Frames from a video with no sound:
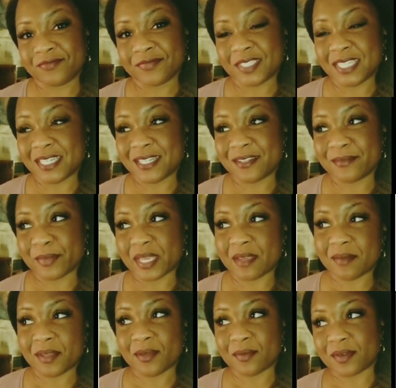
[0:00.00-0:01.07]
You know,
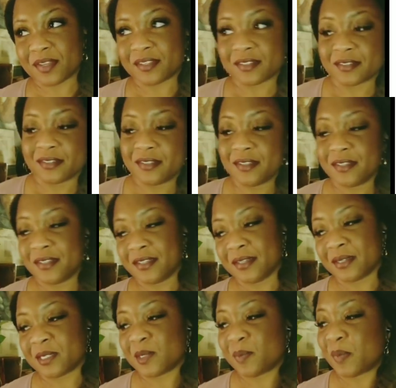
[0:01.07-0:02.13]
maybe you want to
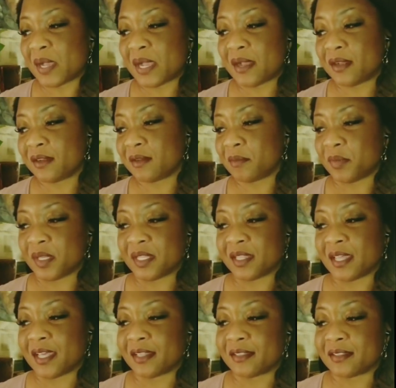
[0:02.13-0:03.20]
aspire to be
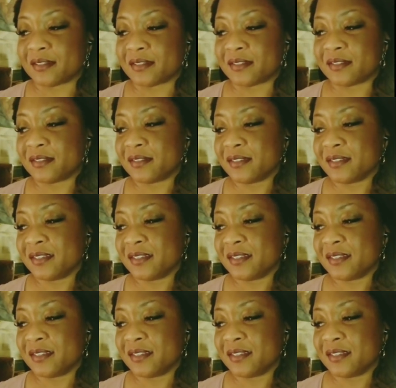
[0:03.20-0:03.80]
like this